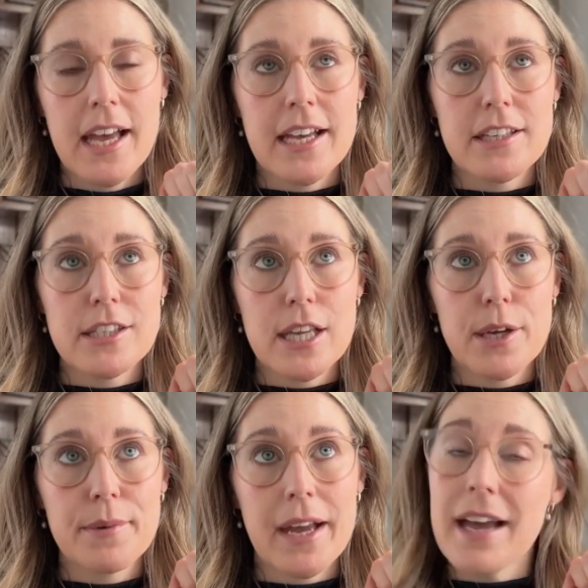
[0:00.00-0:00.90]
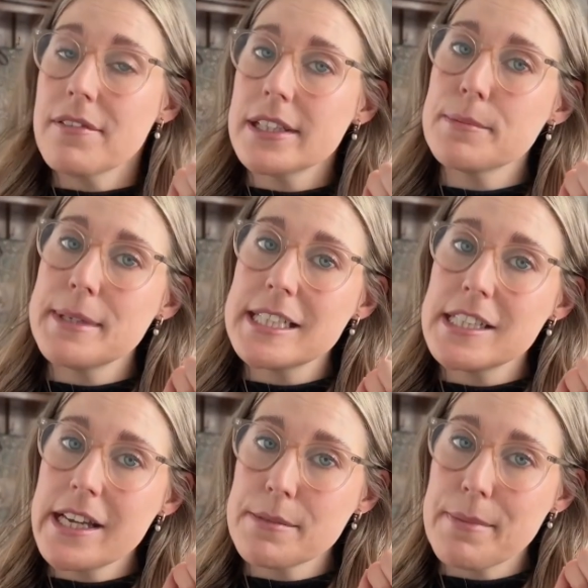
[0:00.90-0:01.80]
and so I have a little bit to
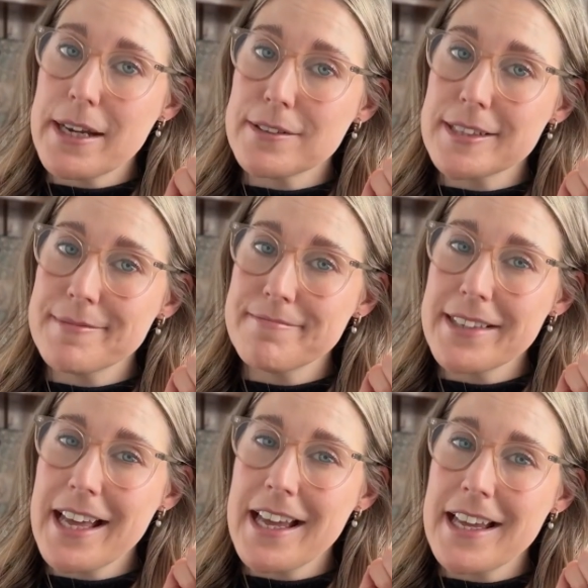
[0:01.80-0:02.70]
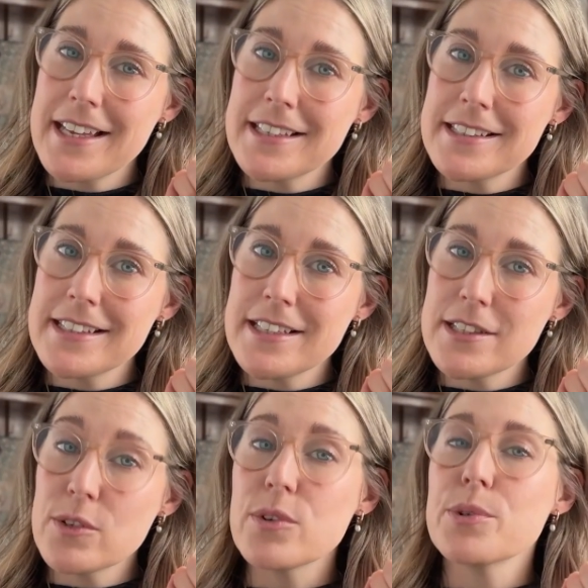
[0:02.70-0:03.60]
chat about, and
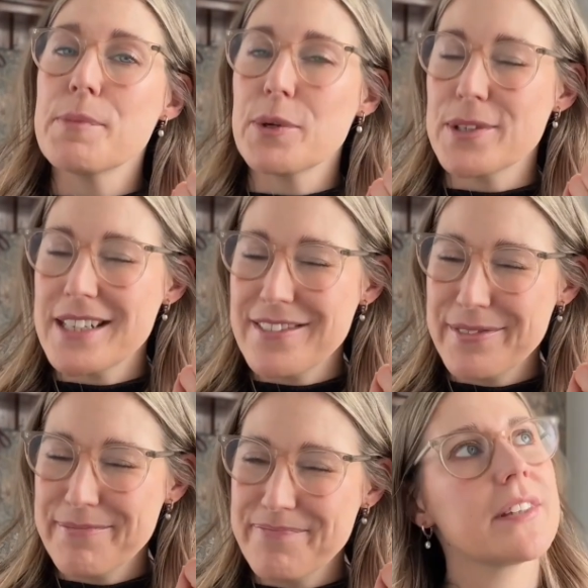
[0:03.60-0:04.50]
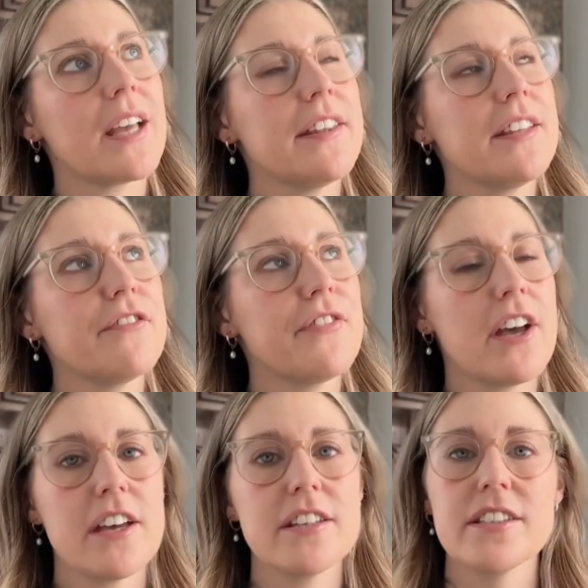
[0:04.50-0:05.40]
it's not all positive. I think the
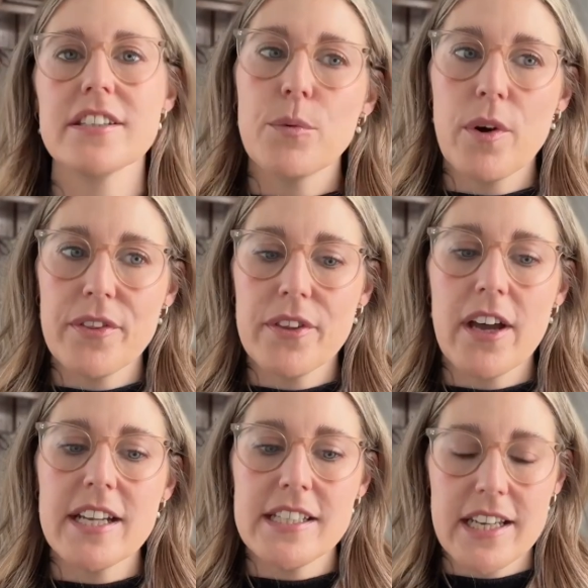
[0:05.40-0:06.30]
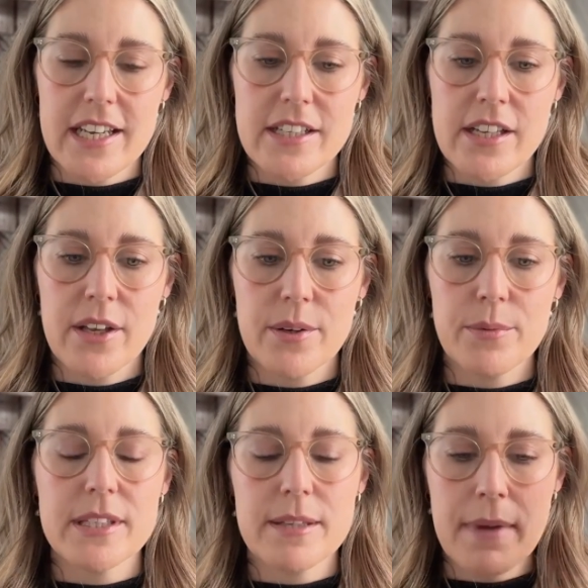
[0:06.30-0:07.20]
first one that I did
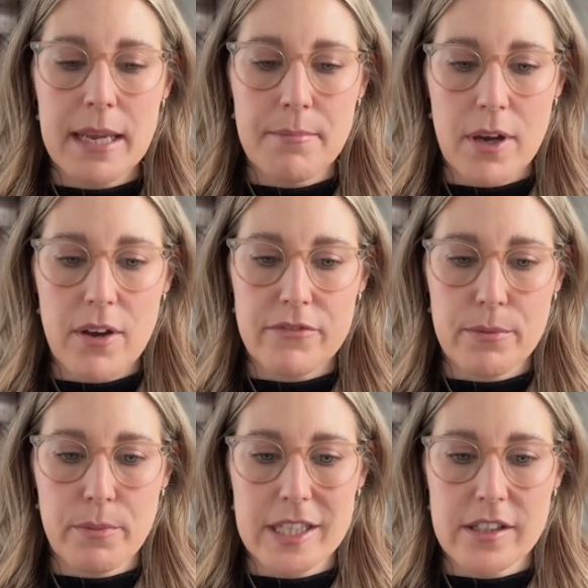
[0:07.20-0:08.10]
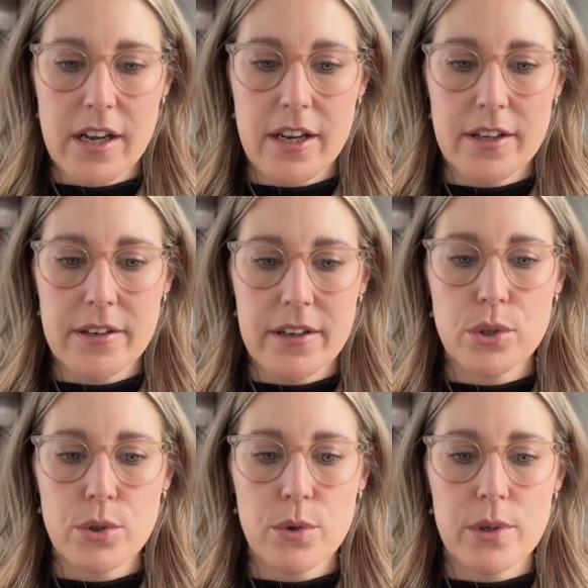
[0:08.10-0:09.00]
was the main bathroom window,
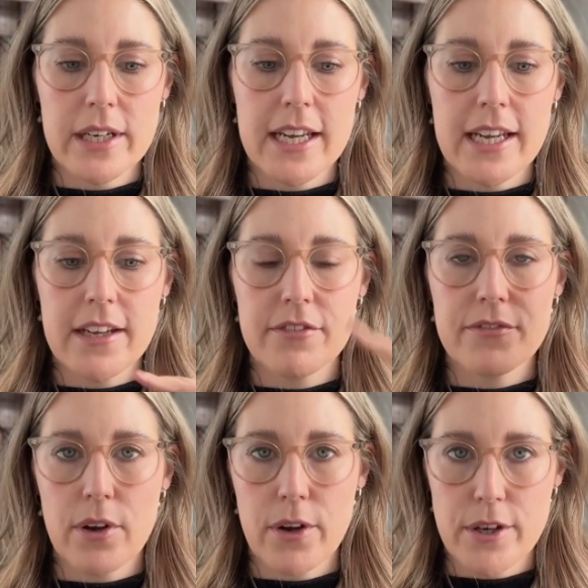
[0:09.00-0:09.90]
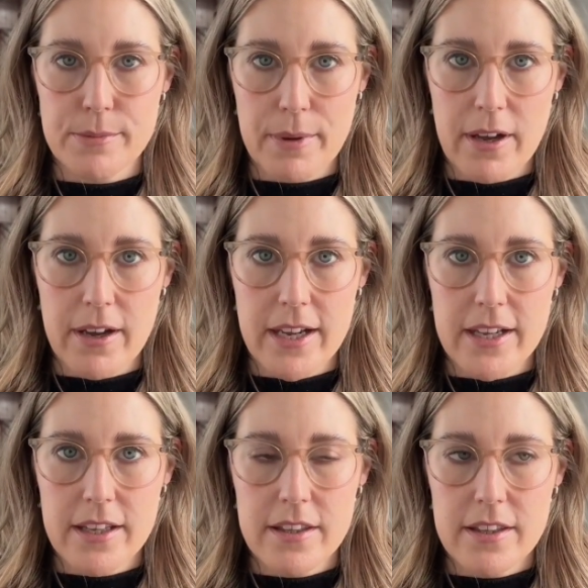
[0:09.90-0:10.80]
shortly followed by
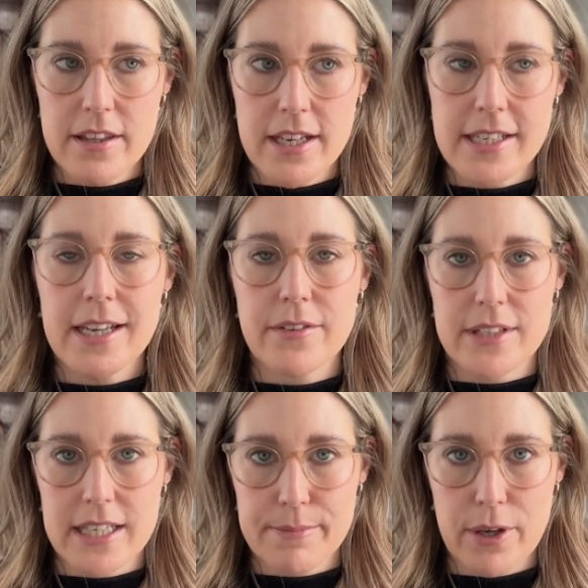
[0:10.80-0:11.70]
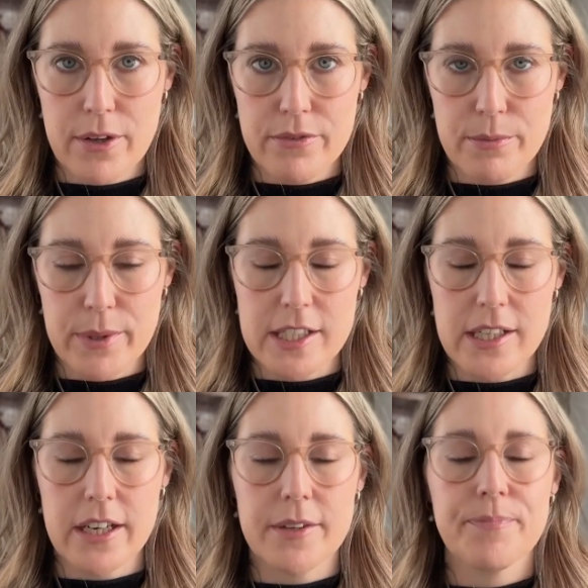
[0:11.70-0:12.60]
the downstairs bathroom
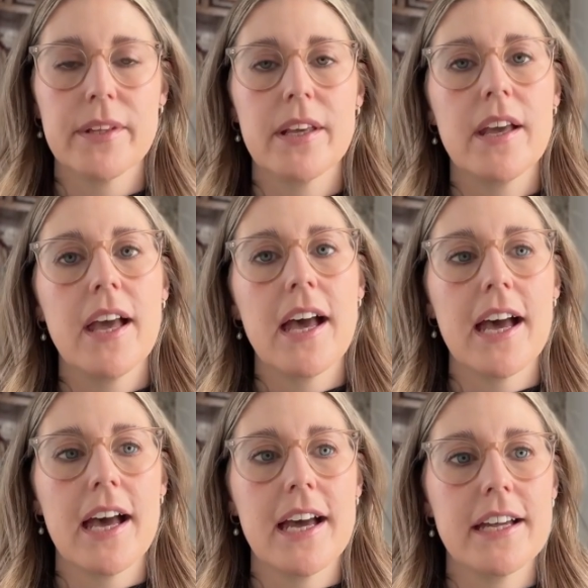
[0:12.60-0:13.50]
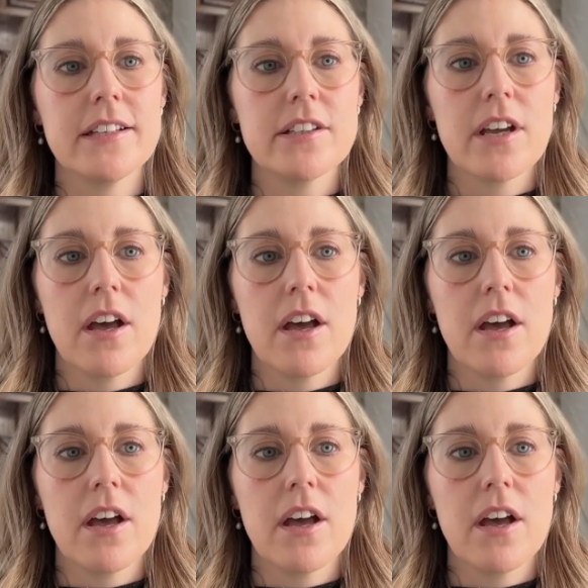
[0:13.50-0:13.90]
window, and